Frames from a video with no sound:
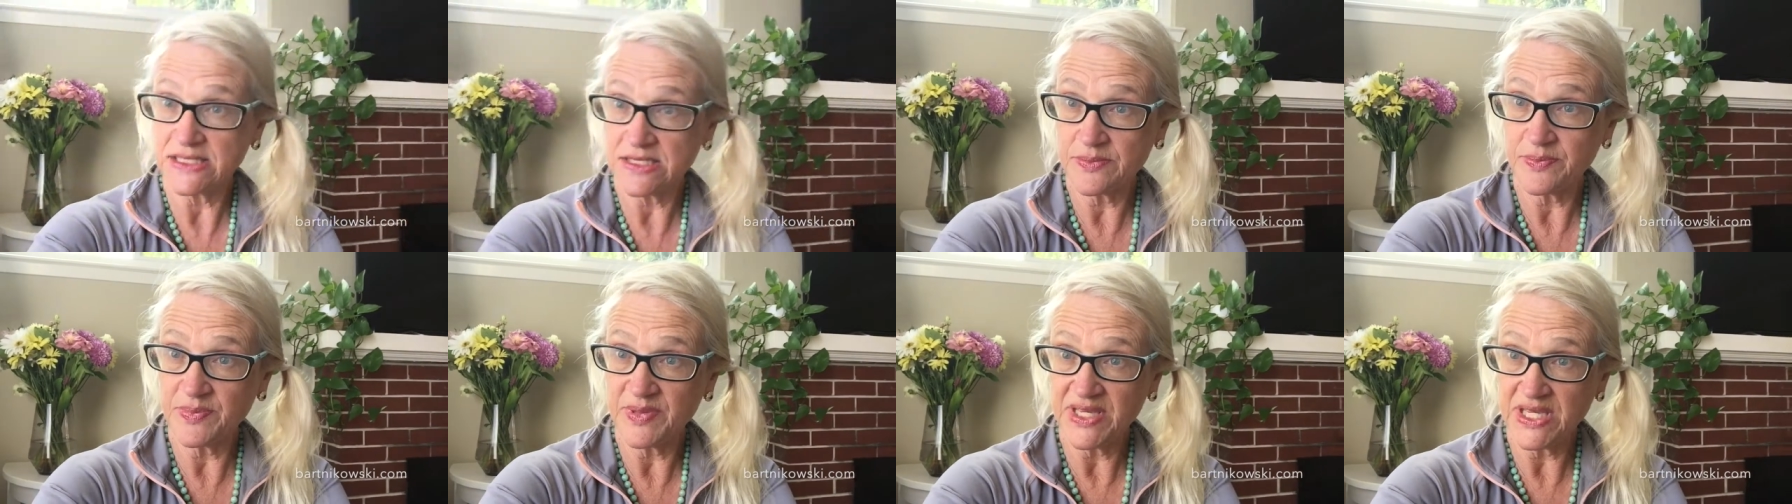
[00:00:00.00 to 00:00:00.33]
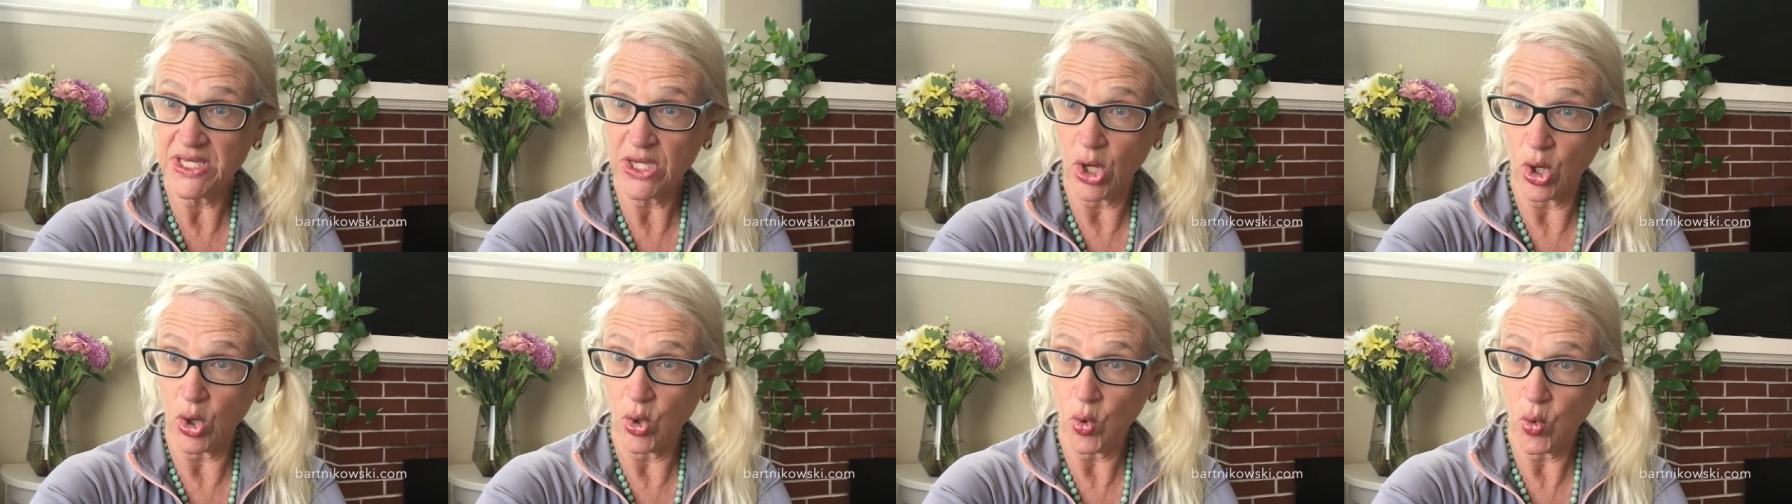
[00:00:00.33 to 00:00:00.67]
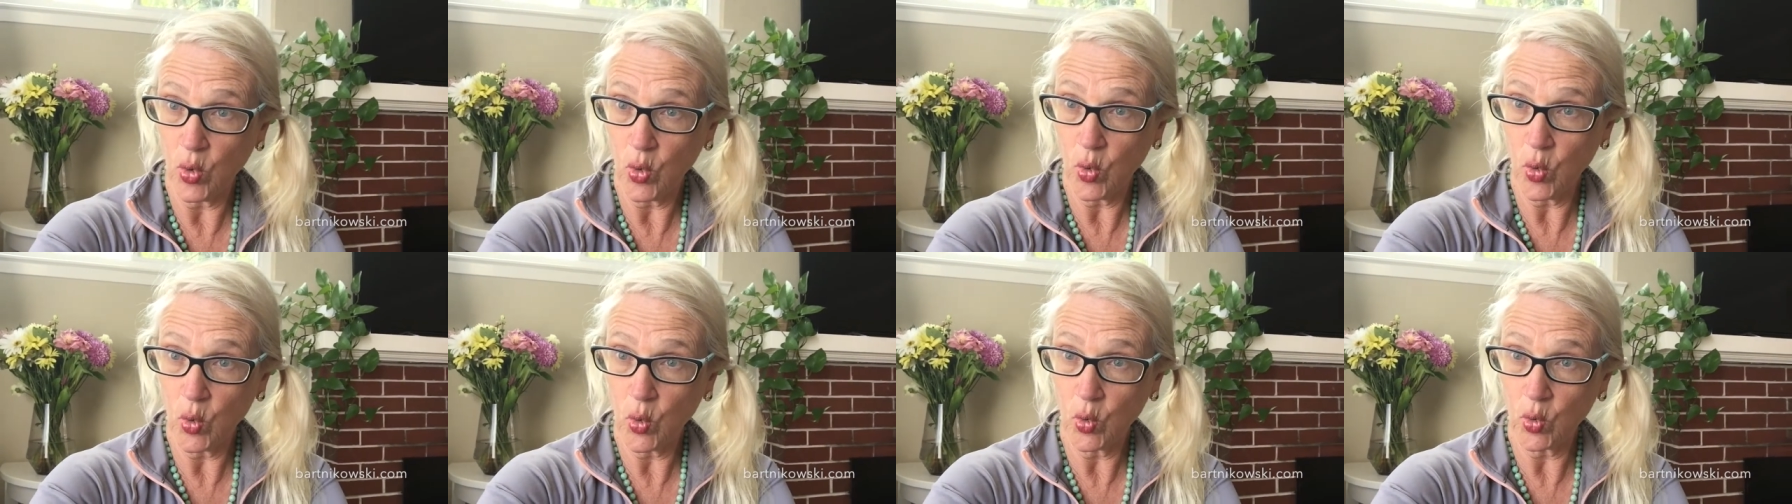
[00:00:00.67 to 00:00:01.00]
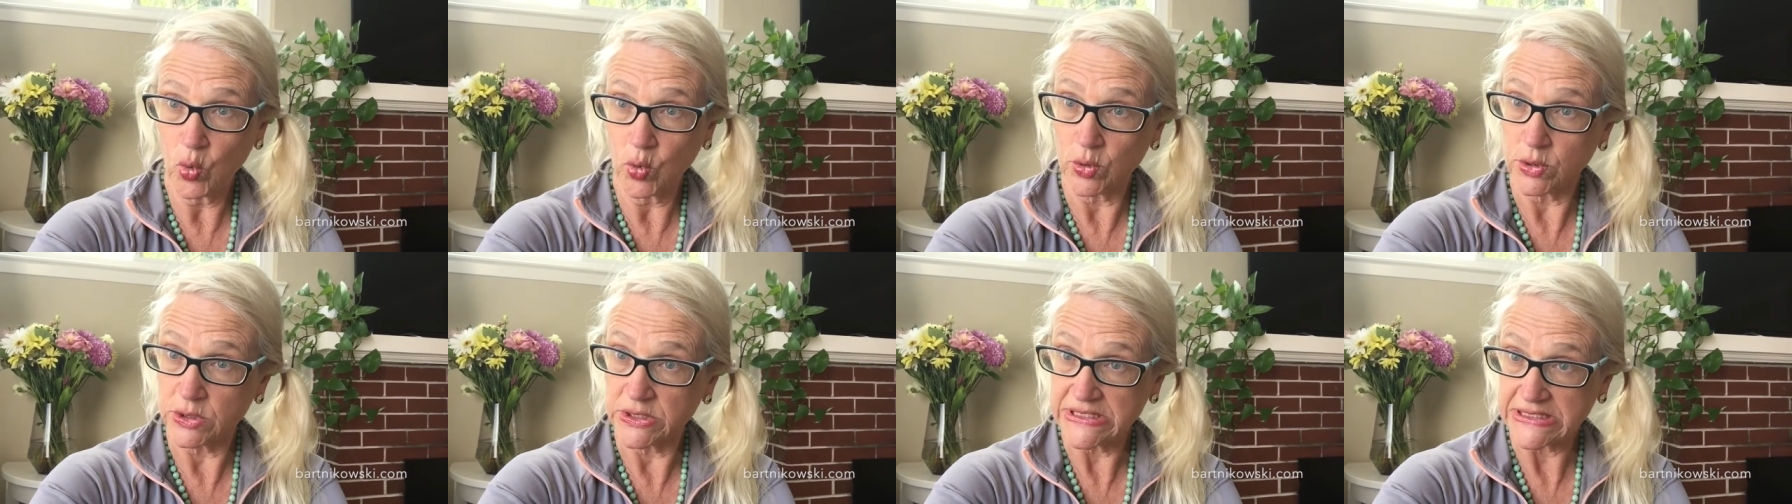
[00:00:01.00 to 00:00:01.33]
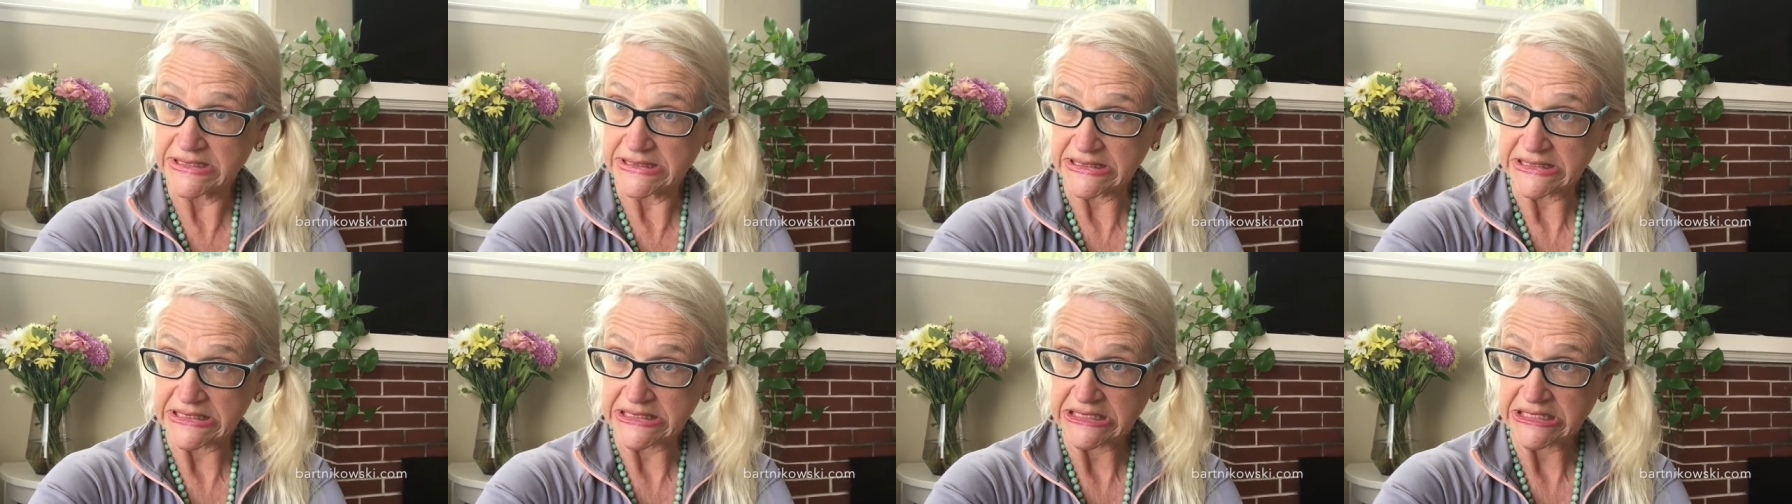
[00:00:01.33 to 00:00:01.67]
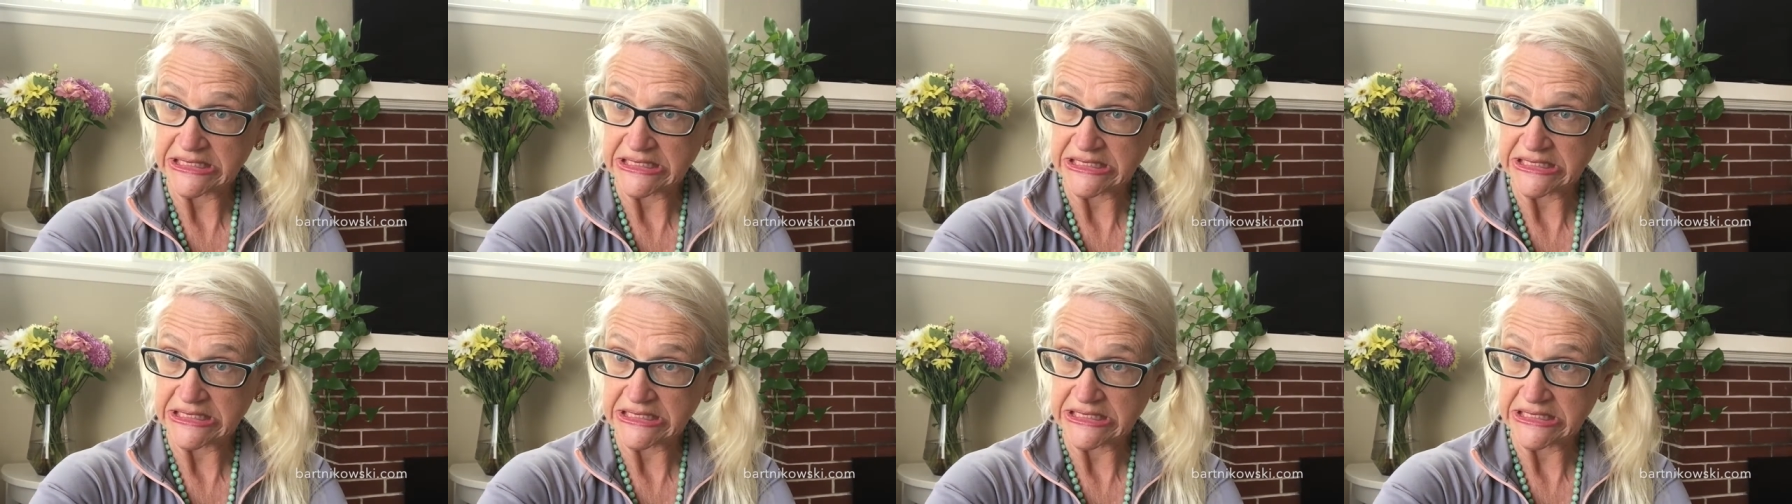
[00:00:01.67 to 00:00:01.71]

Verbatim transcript: to be old.